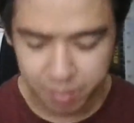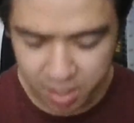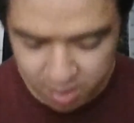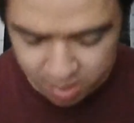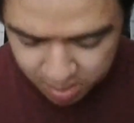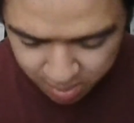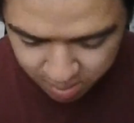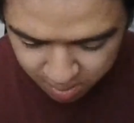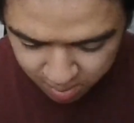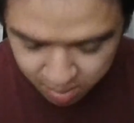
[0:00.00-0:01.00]
because
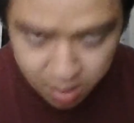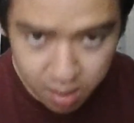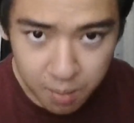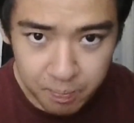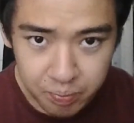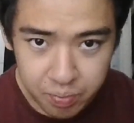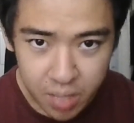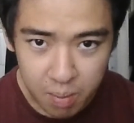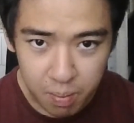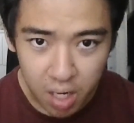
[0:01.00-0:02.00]

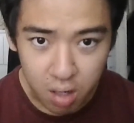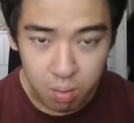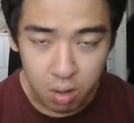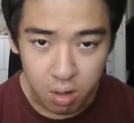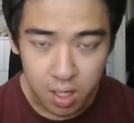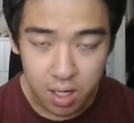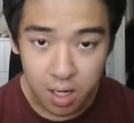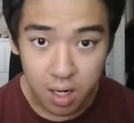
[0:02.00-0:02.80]
in Bio Broly,